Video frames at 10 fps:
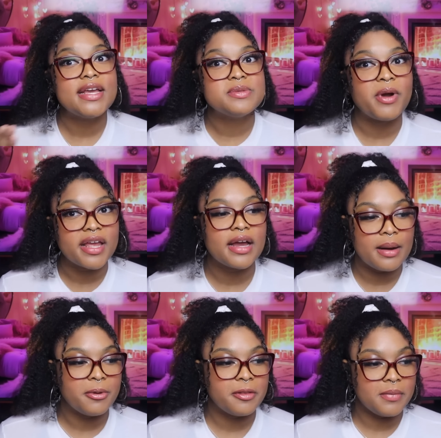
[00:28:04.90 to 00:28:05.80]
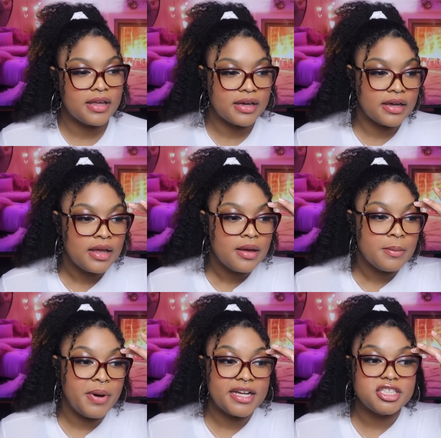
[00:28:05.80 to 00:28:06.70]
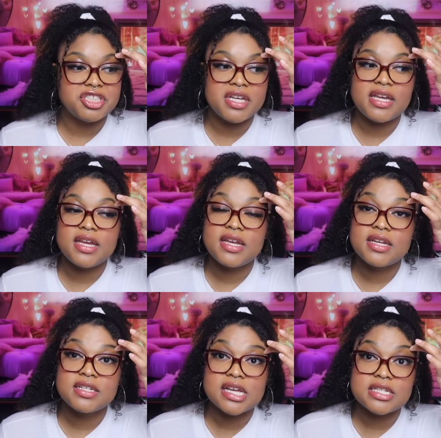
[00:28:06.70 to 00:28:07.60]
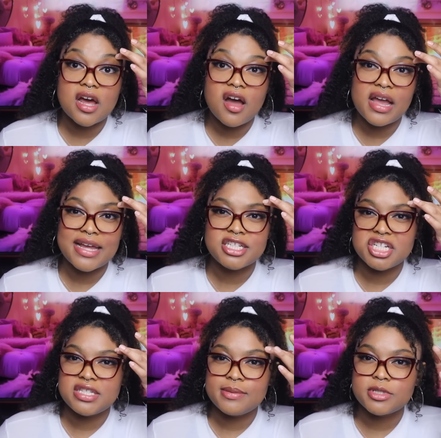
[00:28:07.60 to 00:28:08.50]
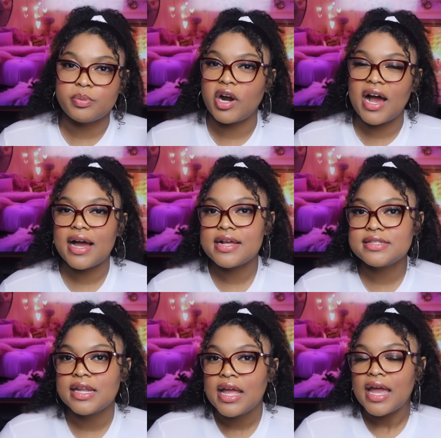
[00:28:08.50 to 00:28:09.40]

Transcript: he's breaking up with Mia, but she does not, and she seems surprised.